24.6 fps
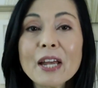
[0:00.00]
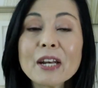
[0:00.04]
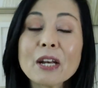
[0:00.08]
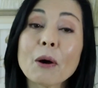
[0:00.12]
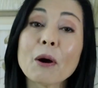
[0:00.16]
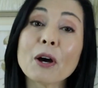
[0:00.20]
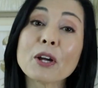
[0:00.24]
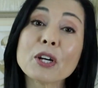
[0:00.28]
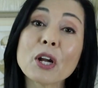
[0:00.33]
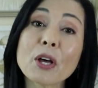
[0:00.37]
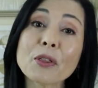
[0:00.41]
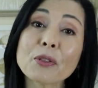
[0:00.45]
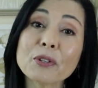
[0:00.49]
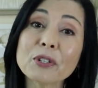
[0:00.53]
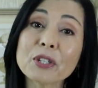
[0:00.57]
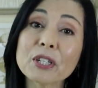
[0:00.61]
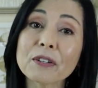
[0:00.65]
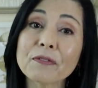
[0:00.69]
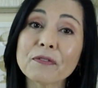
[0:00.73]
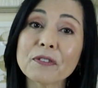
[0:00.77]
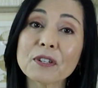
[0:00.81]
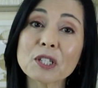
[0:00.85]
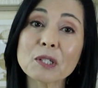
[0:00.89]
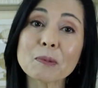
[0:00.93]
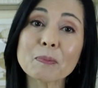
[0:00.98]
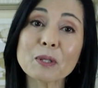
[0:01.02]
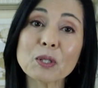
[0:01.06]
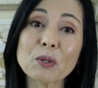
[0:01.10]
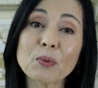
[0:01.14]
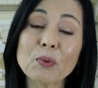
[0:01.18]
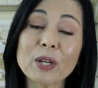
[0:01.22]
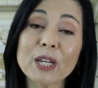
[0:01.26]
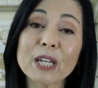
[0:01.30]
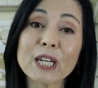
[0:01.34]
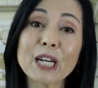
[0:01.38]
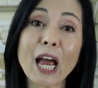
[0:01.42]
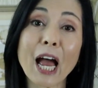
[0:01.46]
Now, another difference
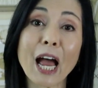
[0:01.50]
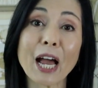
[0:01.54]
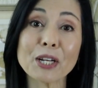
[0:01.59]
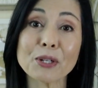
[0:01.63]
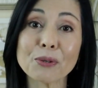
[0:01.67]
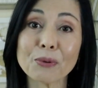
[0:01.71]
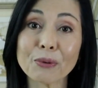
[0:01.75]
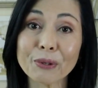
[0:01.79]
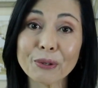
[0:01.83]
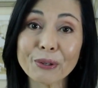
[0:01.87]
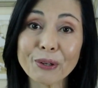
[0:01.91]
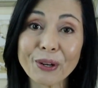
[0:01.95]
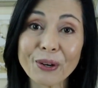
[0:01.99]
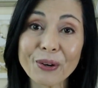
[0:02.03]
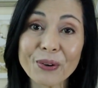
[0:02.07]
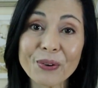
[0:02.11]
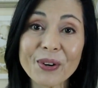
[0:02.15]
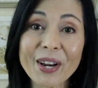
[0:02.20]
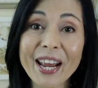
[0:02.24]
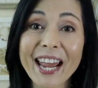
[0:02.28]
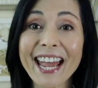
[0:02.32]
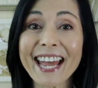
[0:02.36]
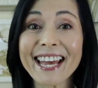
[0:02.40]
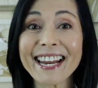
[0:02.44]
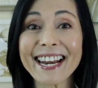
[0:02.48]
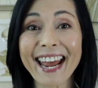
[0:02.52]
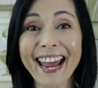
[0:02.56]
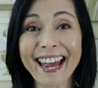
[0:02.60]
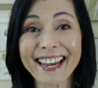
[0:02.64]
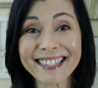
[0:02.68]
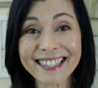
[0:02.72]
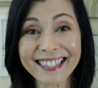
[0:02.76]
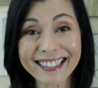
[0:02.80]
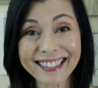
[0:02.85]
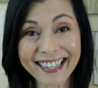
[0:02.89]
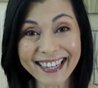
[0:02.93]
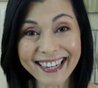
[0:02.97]
between hydroquinone and
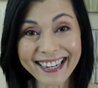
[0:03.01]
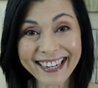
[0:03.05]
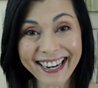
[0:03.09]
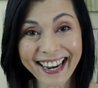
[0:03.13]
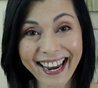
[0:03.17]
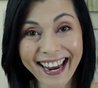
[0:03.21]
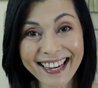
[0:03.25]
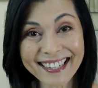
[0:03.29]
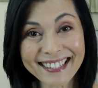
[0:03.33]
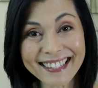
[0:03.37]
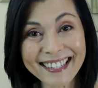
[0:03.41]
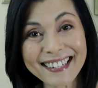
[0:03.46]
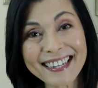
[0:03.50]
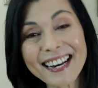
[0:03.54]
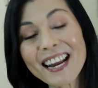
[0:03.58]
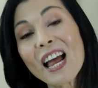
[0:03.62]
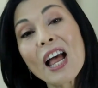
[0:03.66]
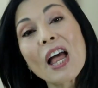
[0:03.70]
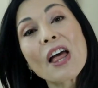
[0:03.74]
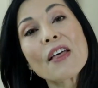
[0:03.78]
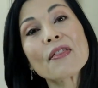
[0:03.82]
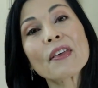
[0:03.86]
azelaic acid